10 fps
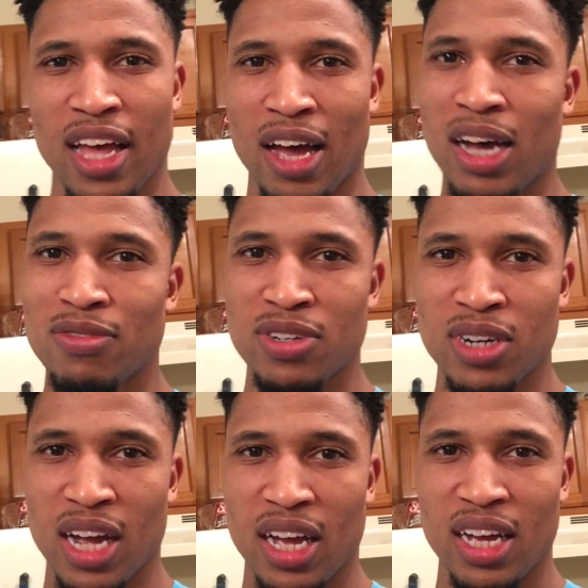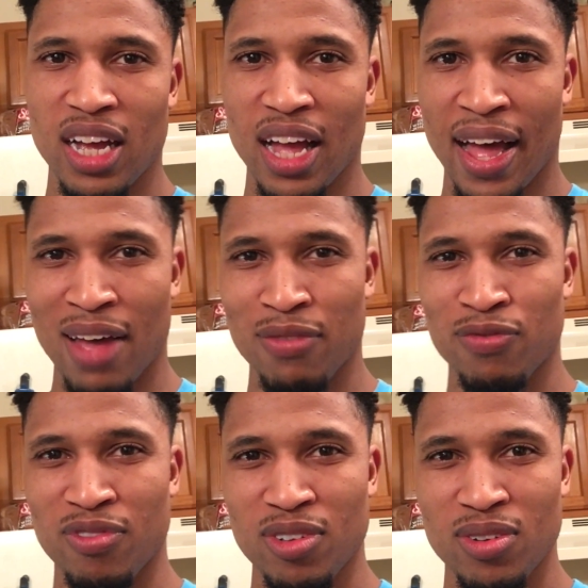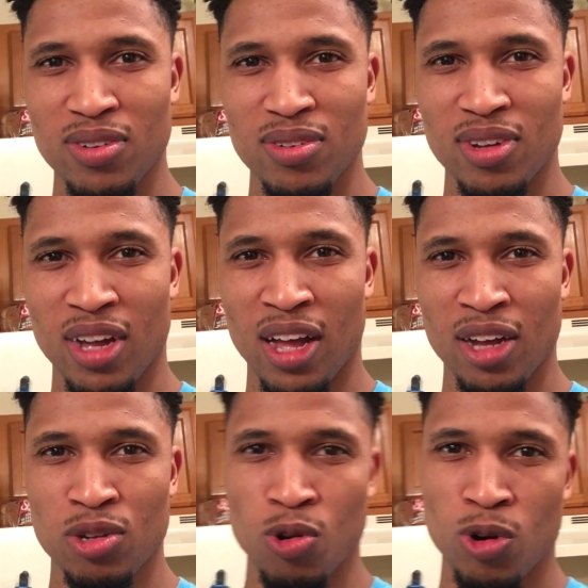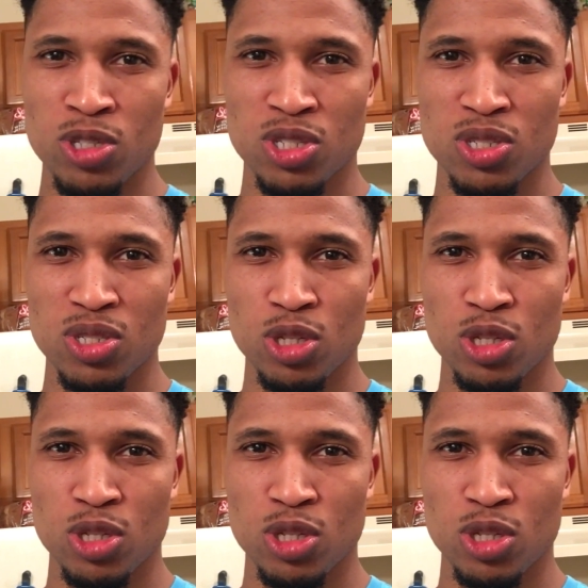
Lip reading: However, I have coarse